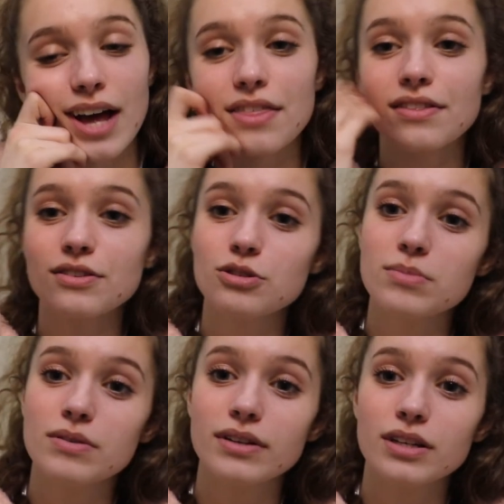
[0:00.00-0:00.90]
I think this would
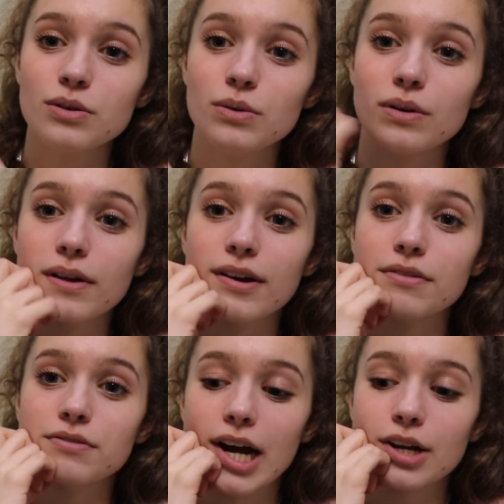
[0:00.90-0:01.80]
be really cool
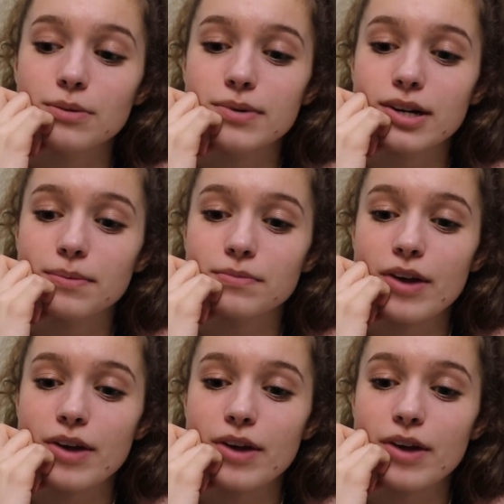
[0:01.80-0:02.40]
if I could become